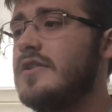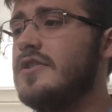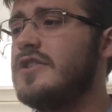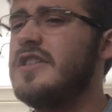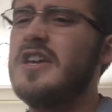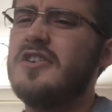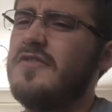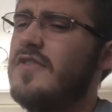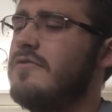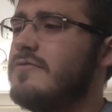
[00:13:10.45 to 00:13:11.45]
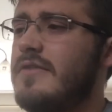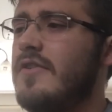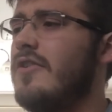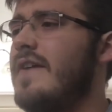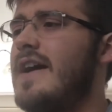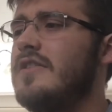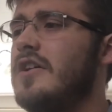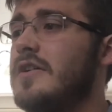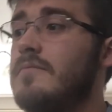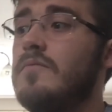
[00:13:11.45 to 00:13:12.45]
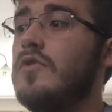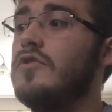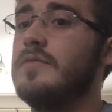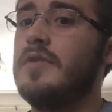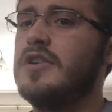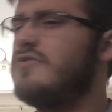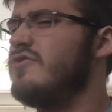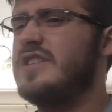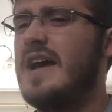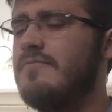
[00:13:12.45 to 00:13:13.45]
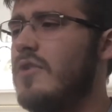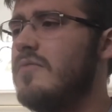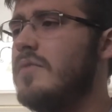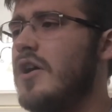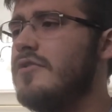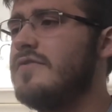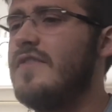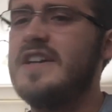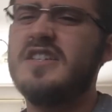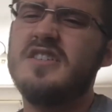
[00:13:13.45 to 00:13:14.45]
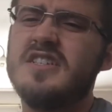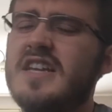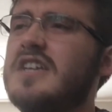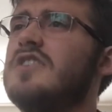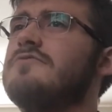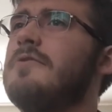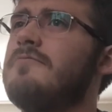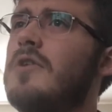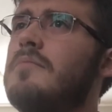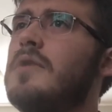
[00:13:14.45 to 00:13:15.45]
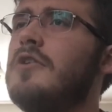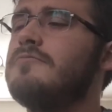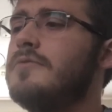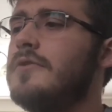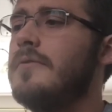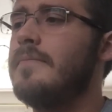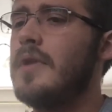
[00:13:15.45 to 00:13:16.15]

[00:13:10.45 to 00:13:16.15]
Because in the other films, we've all had like older bots who just have one mode facing Decepticons with one mode,